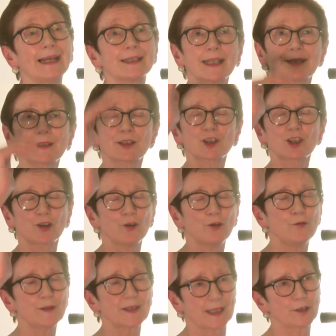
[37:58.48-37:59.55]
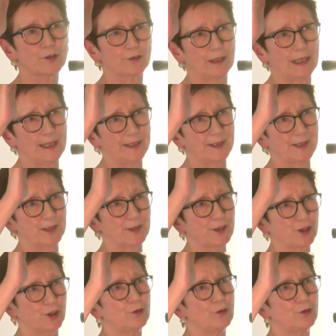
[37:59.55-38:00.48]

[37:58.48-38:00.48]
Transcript: and it's too centralised, it's